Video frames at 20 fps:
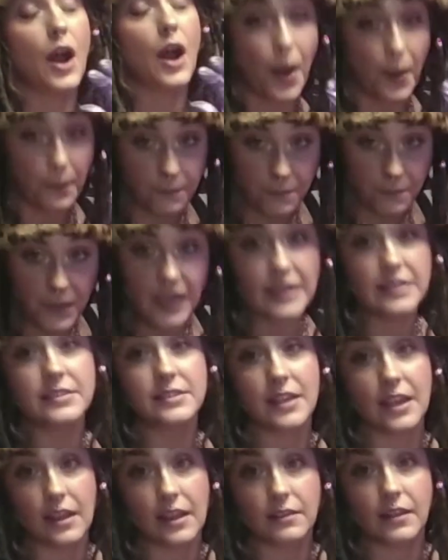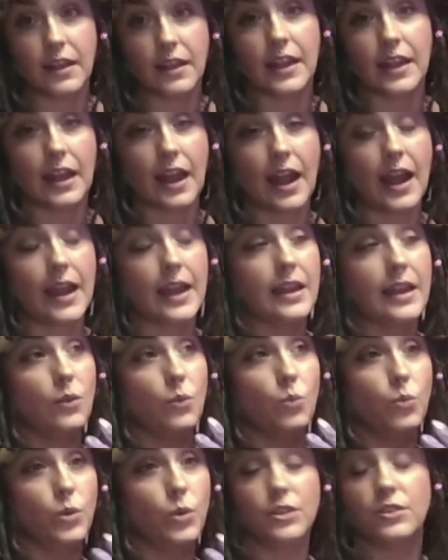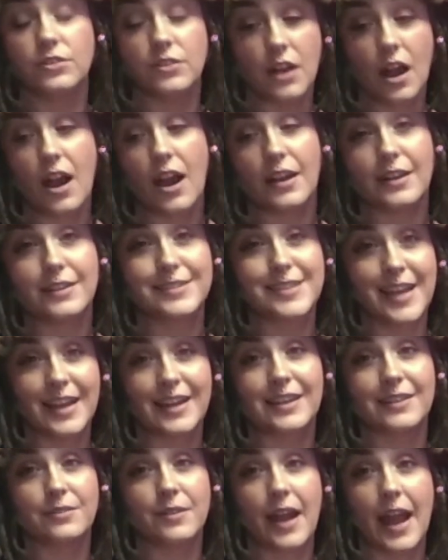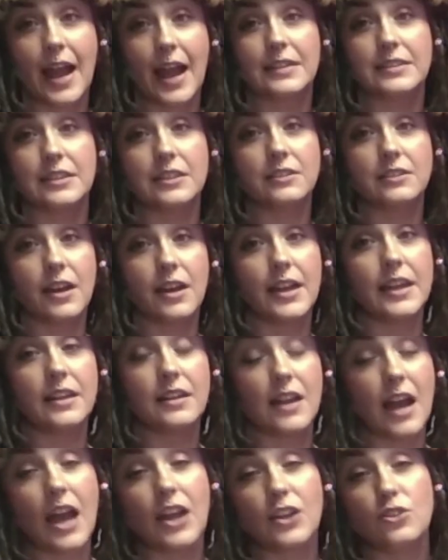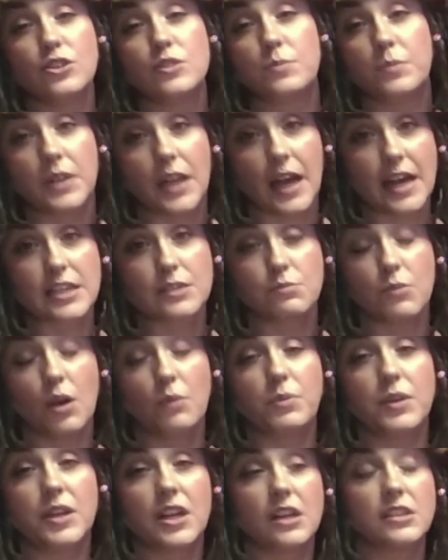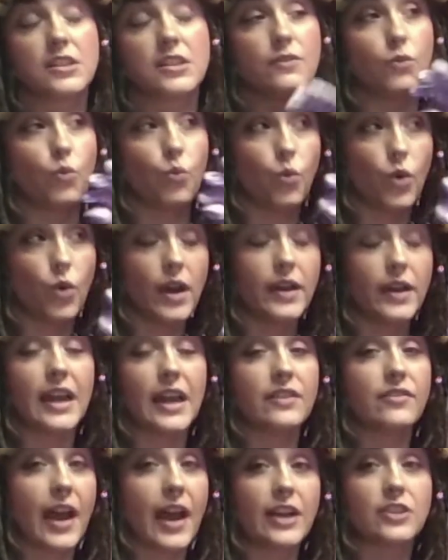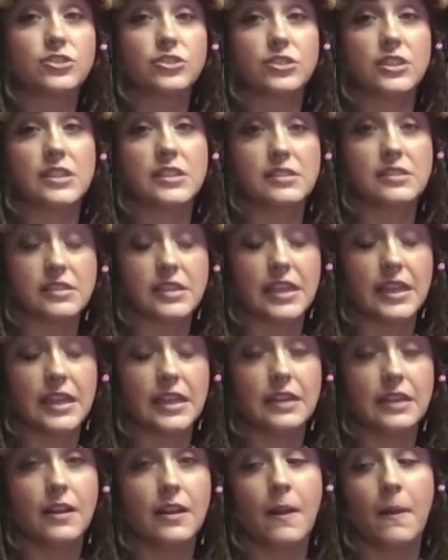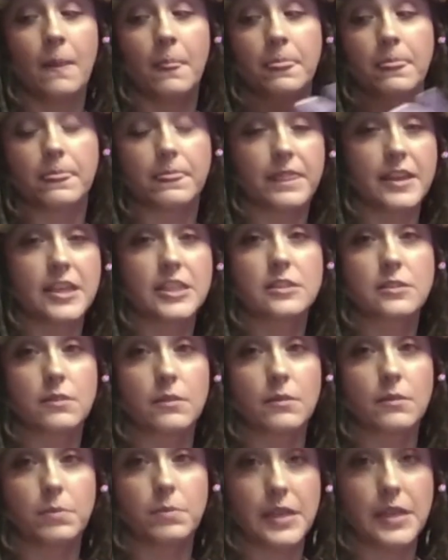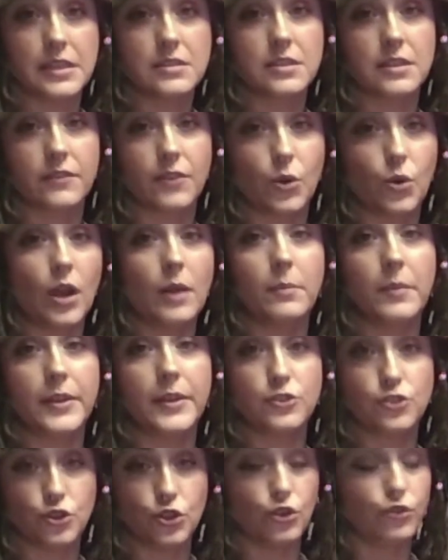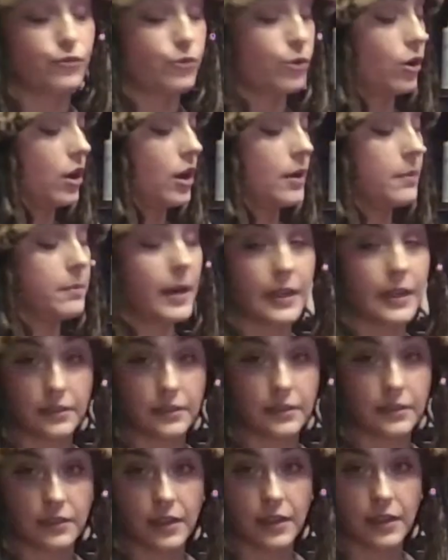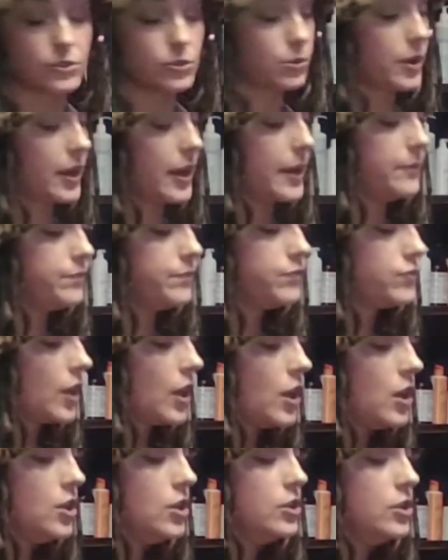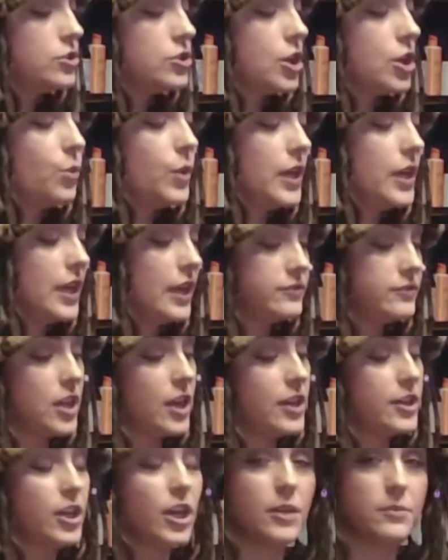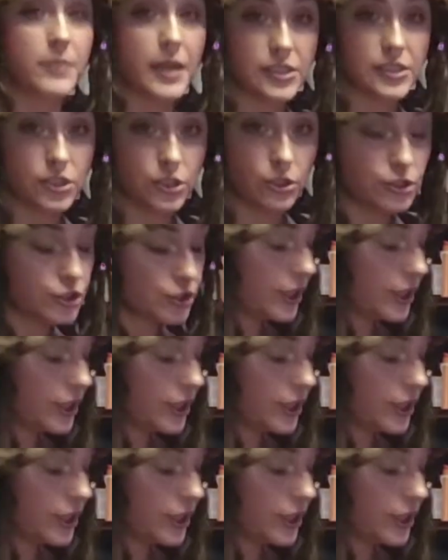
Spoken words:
amazing. Like, I will not take an acne client and not use plasma because of what I have actually seen this piece of equipment do for my clients, okay? So we have done her meso